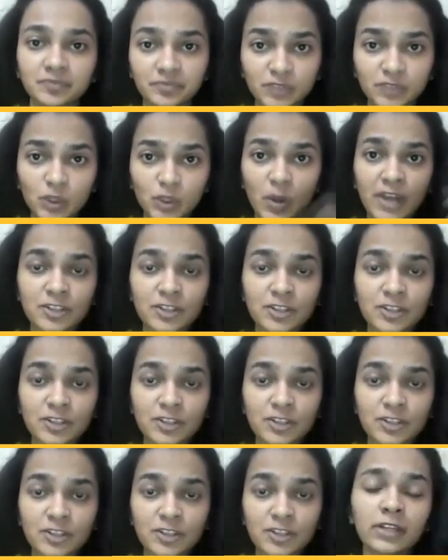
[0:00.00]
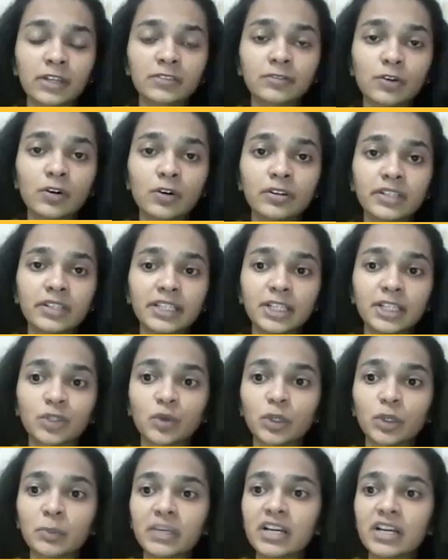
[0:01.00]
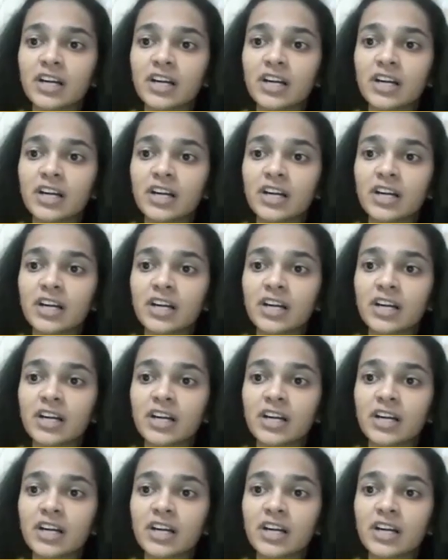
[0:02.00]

So as you all have already told me,